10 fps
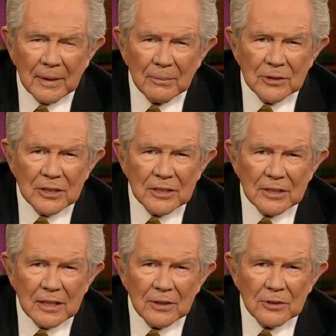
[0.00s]
but she
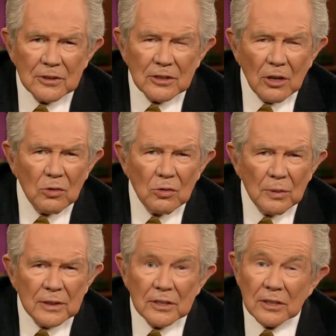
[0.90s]
said her soul
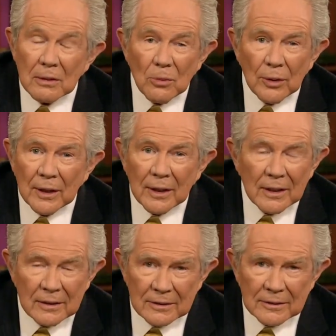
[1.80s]
went somewhere
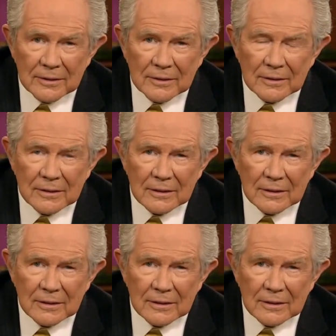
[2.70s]
else.